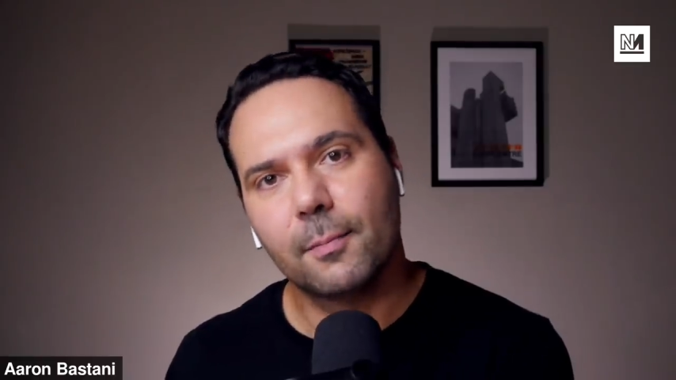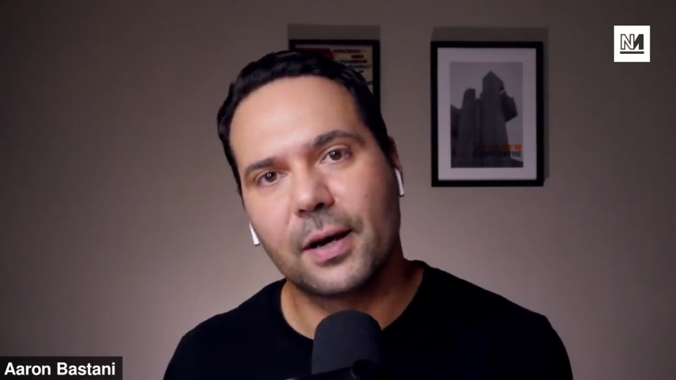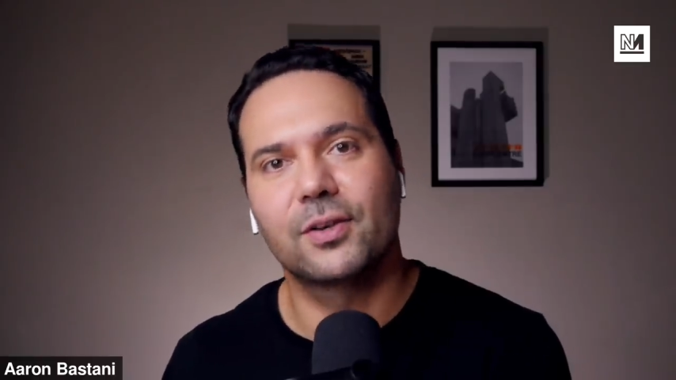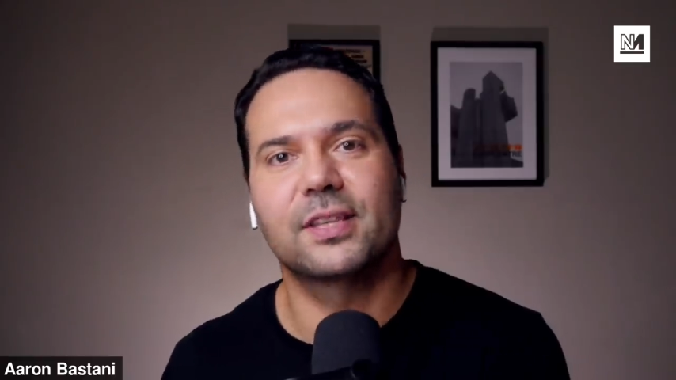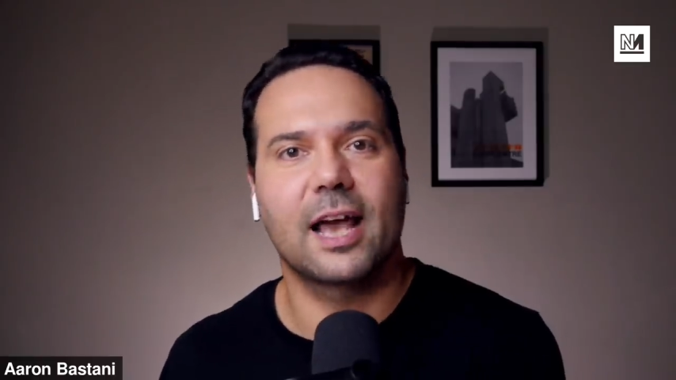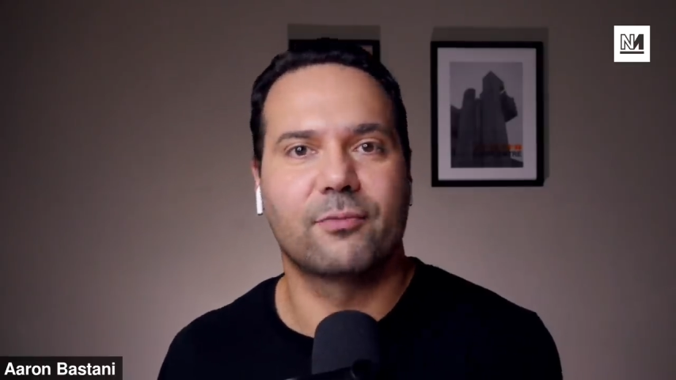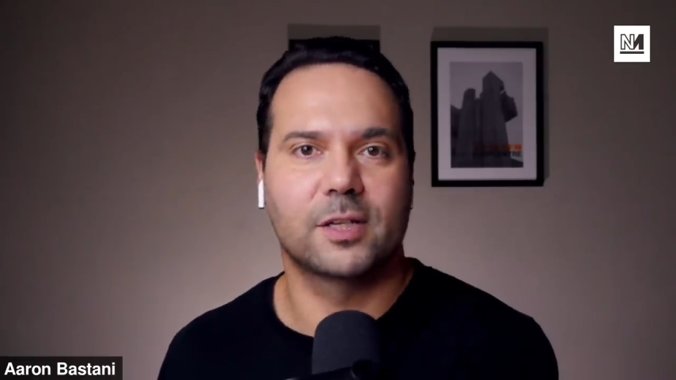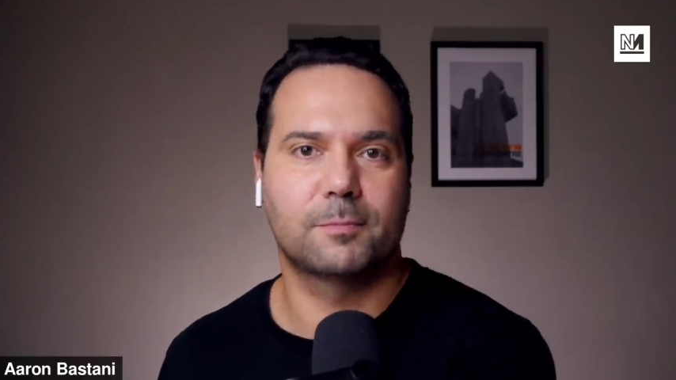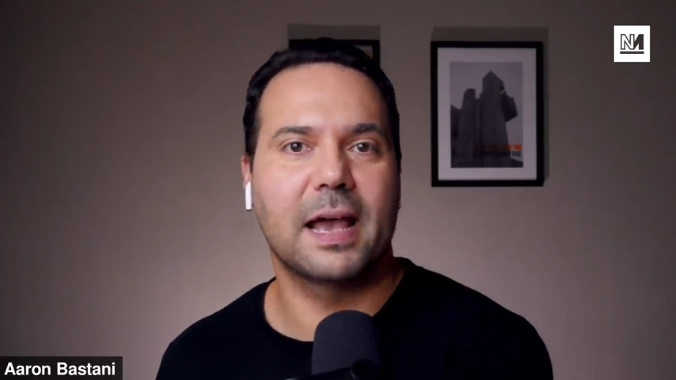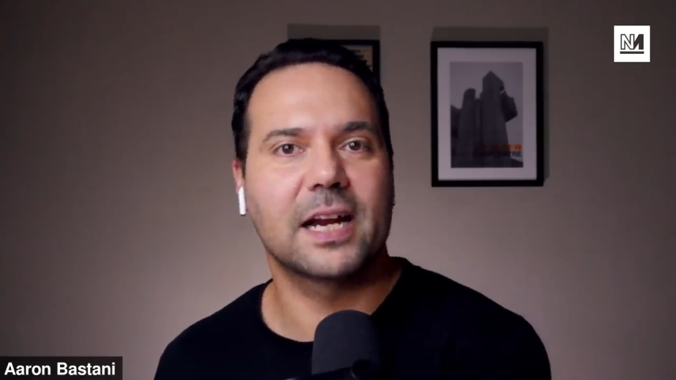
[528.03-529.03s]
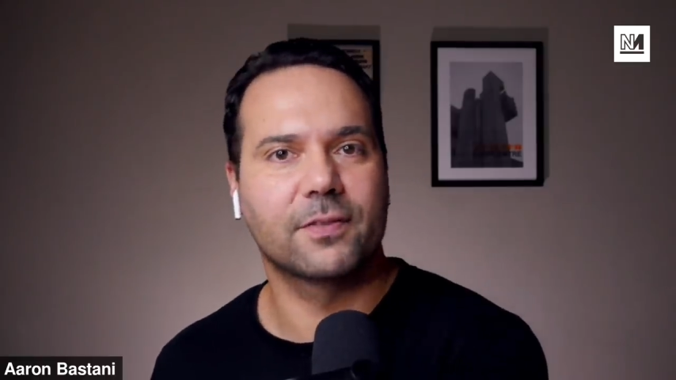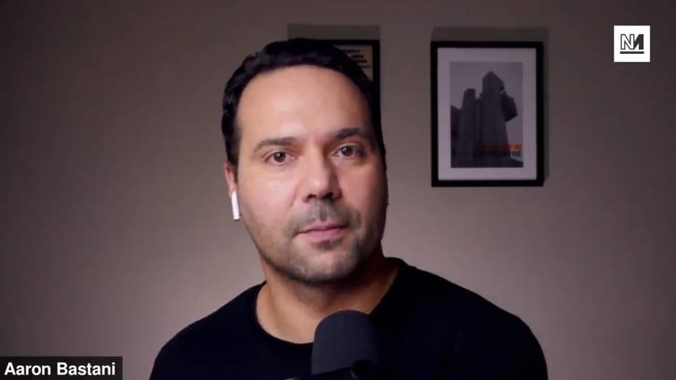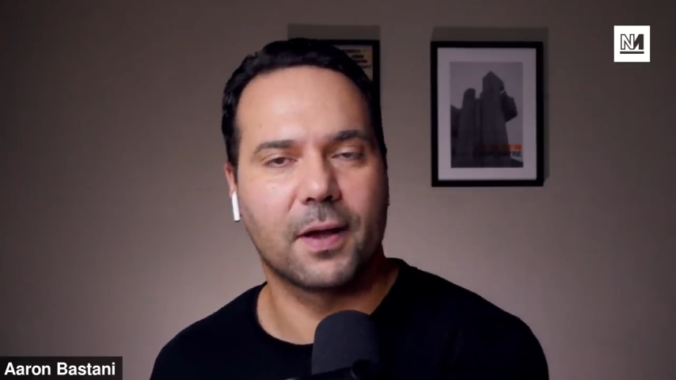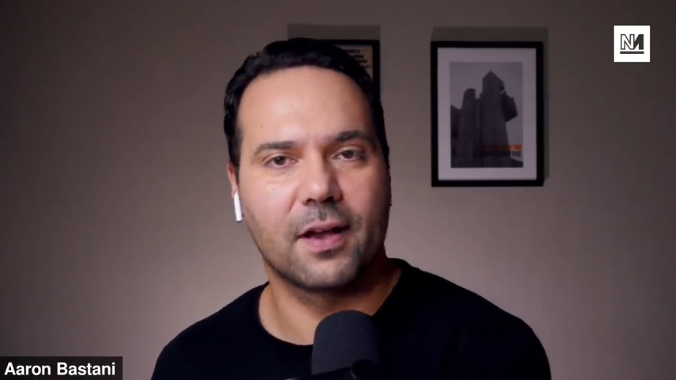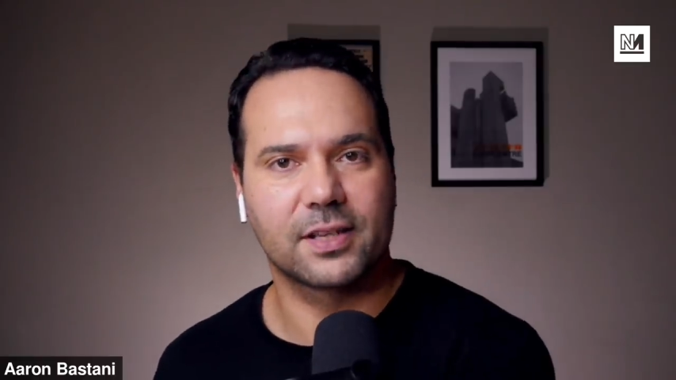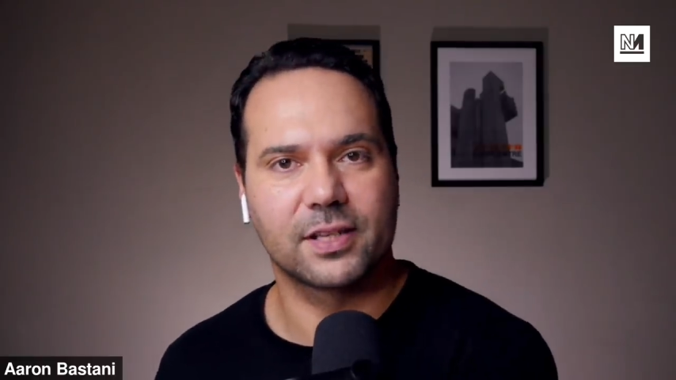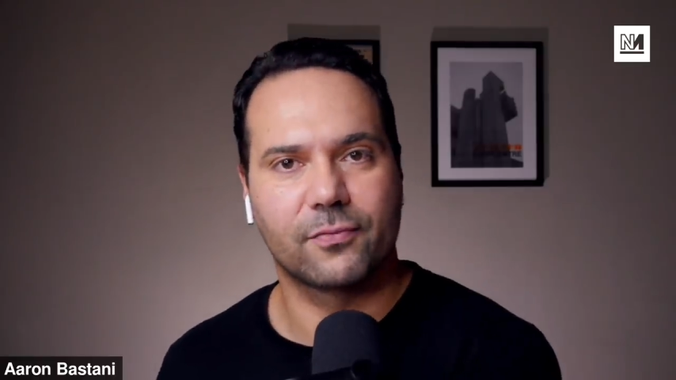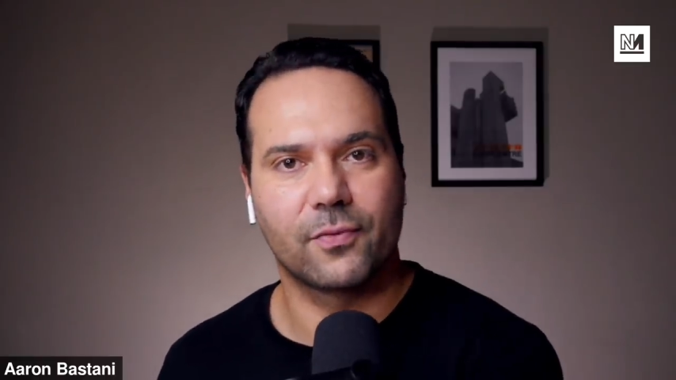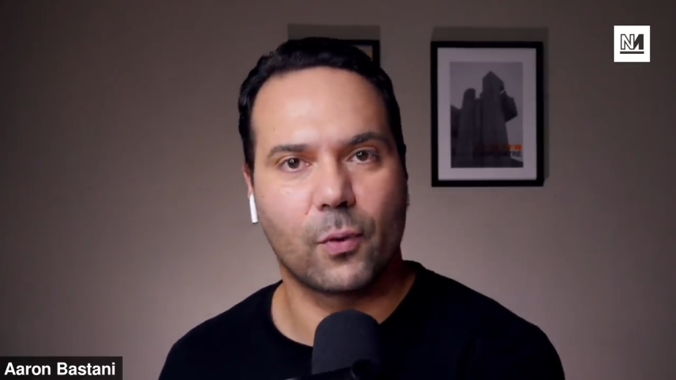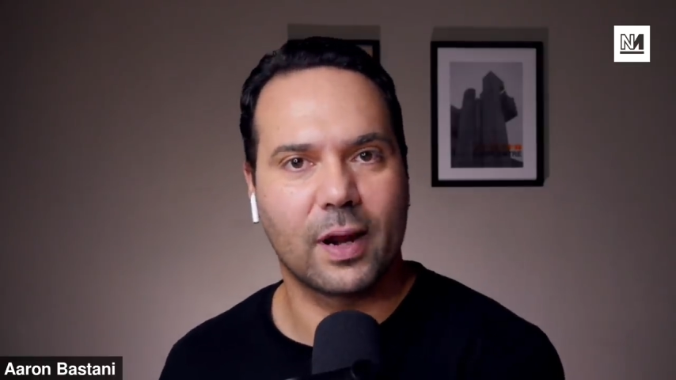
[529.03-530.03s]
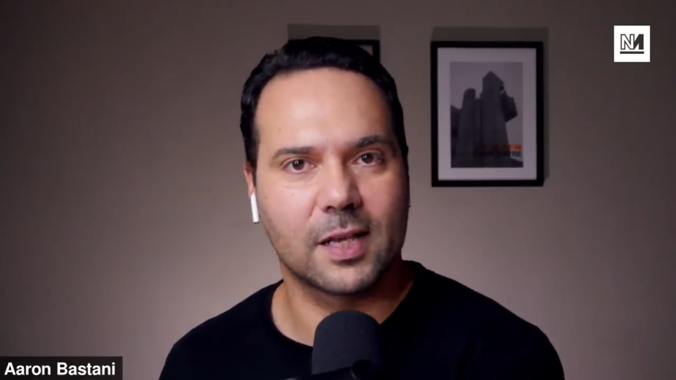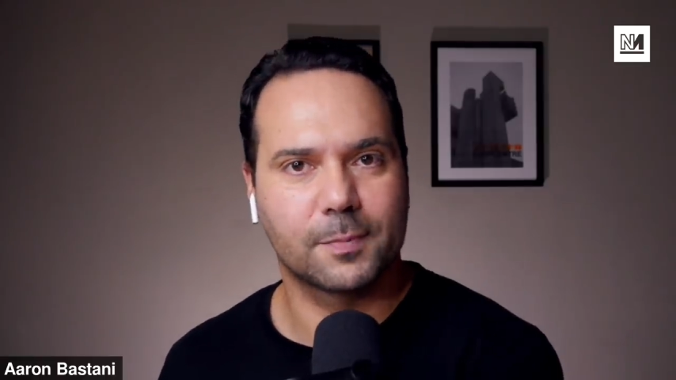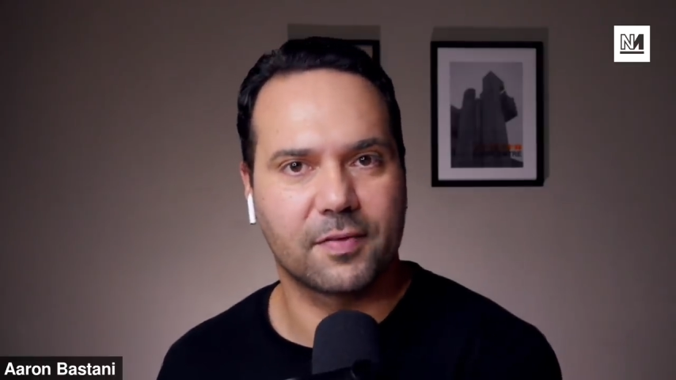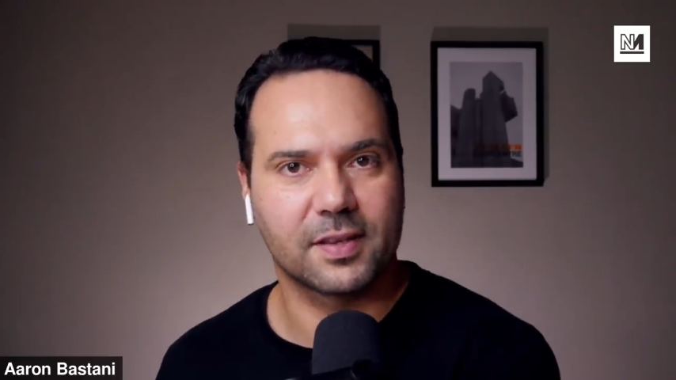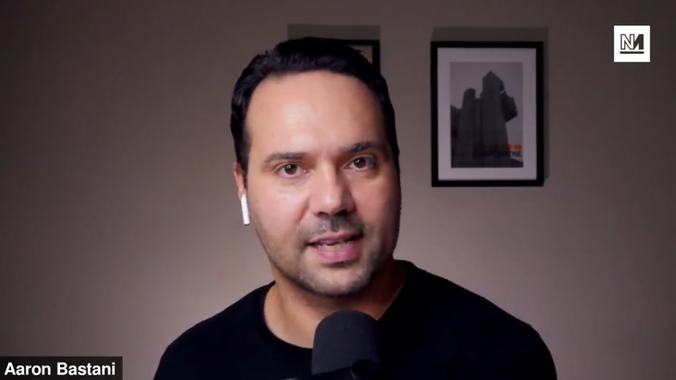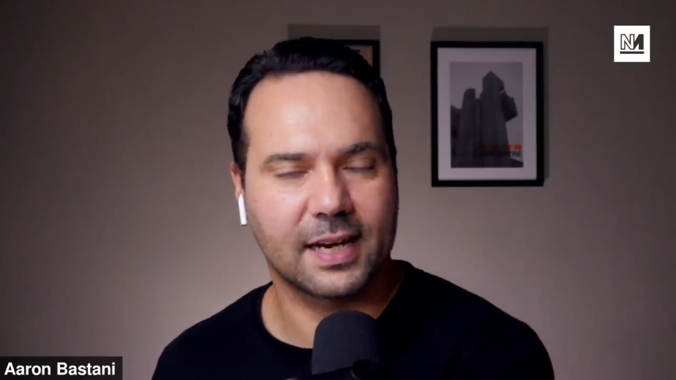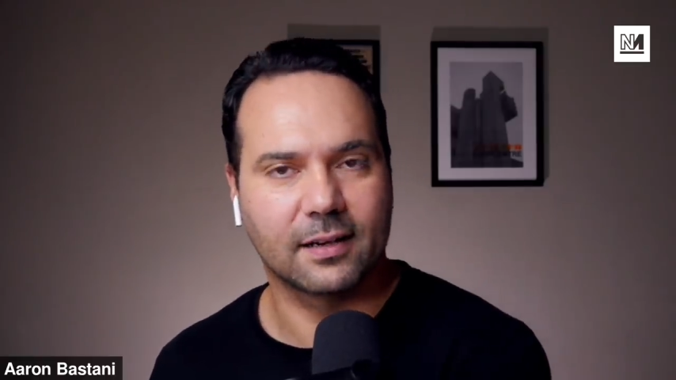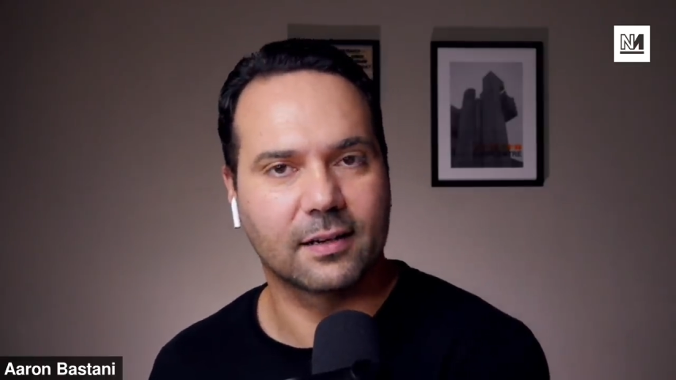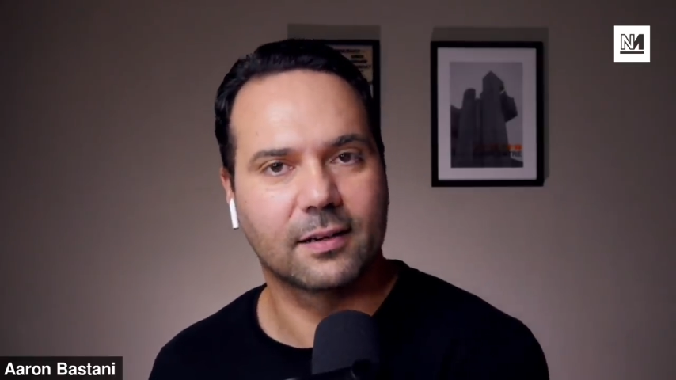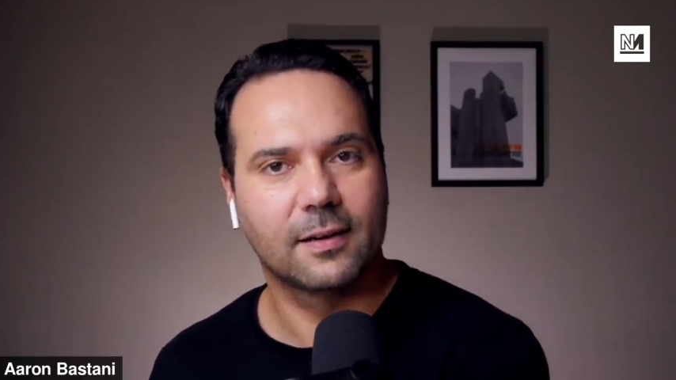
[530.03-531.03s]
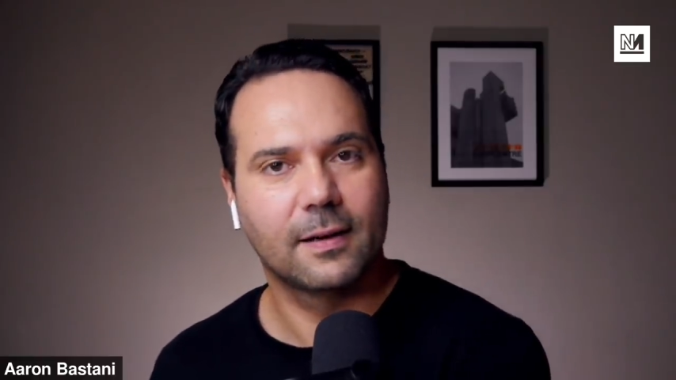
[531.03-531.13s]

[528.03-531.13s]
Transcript: because they had respect for the person of Queen Elizabeth the Second.